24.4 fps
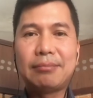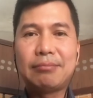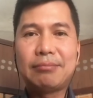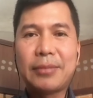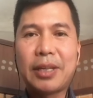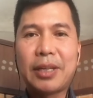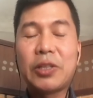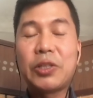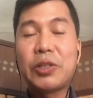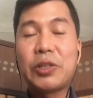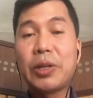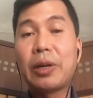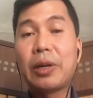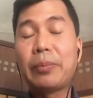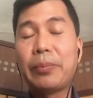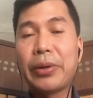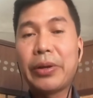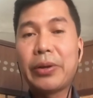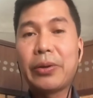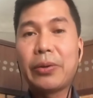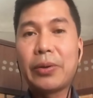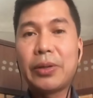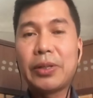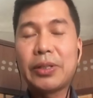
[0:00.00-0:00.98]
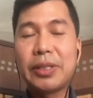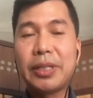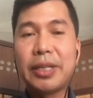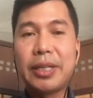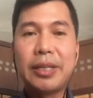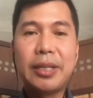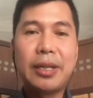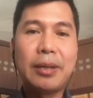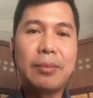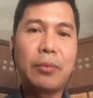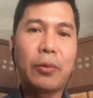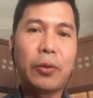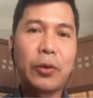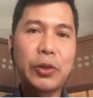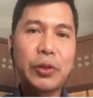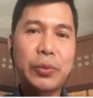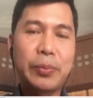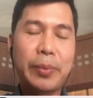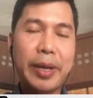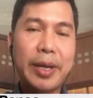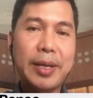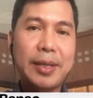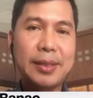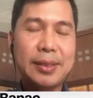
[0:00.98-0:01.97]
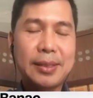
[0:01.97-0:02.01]
NCRPO is needing more
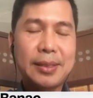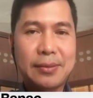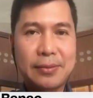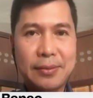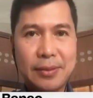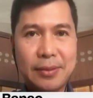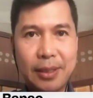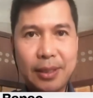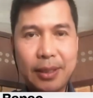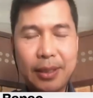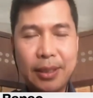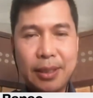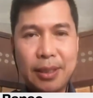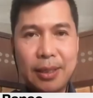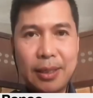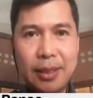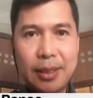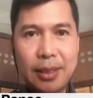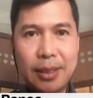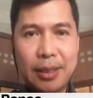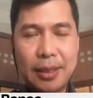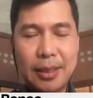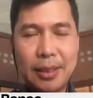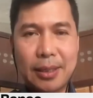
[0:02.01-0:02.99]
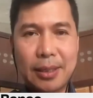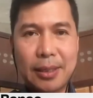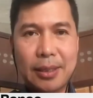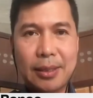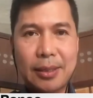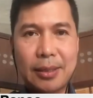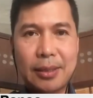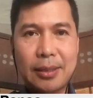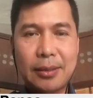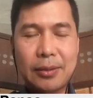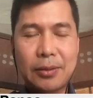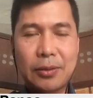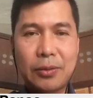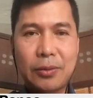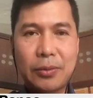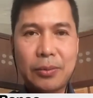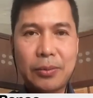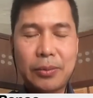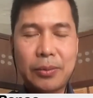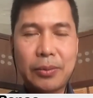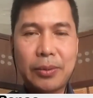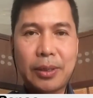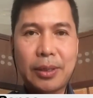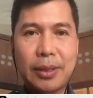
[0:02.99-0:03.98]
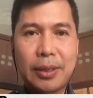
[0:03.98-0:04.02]
space
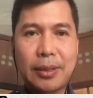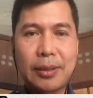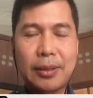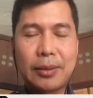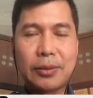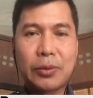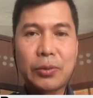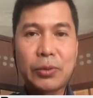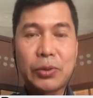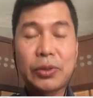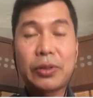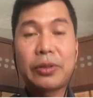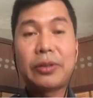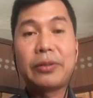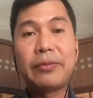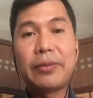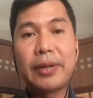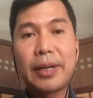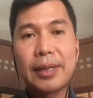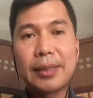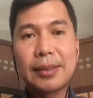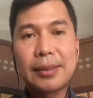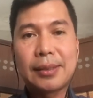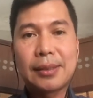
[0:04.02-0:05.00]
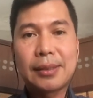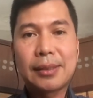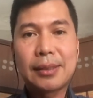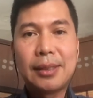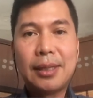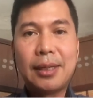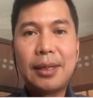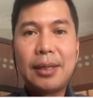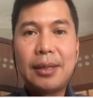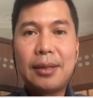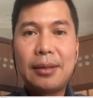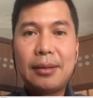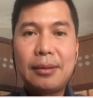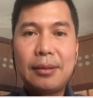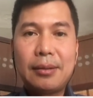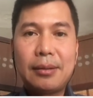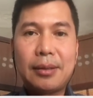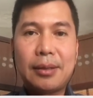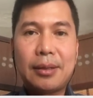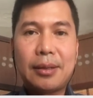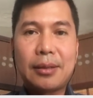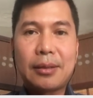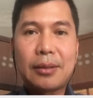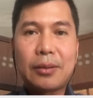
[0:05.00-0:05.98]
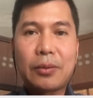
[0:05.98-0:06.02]
to serve as
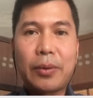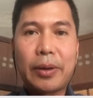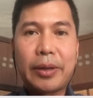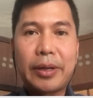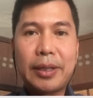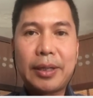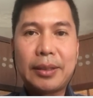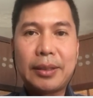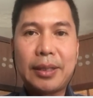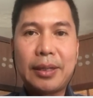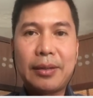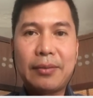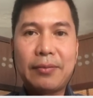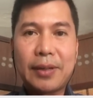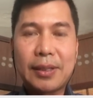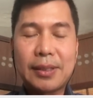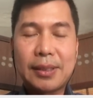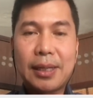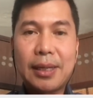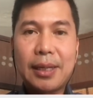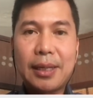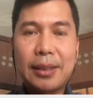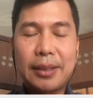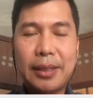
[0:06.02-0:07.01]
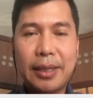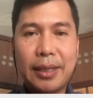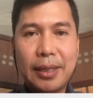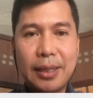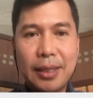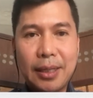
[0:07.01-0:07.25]
quarantine facility.